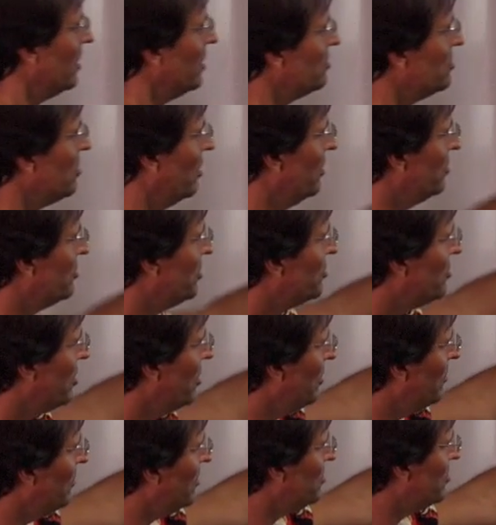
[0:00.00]
So it
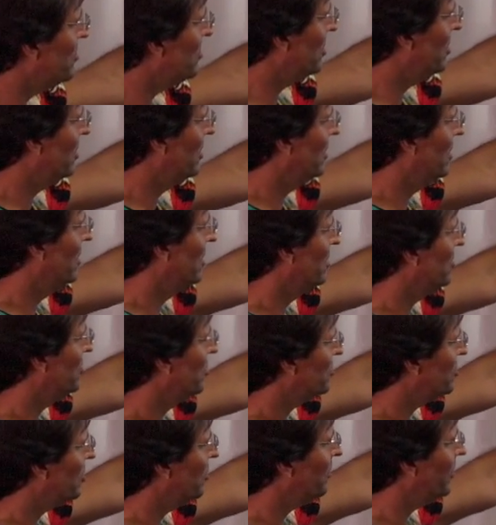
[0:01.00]
determines...
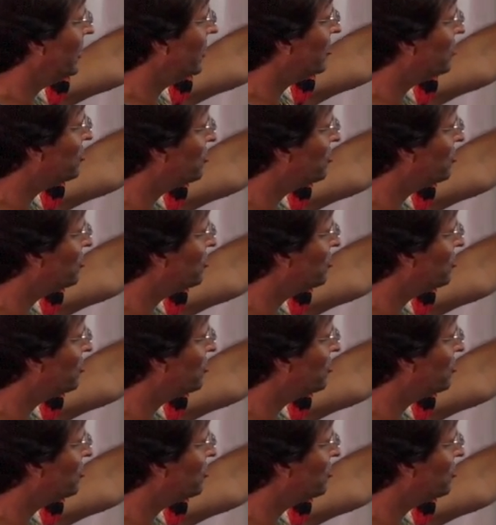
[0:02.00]
Determining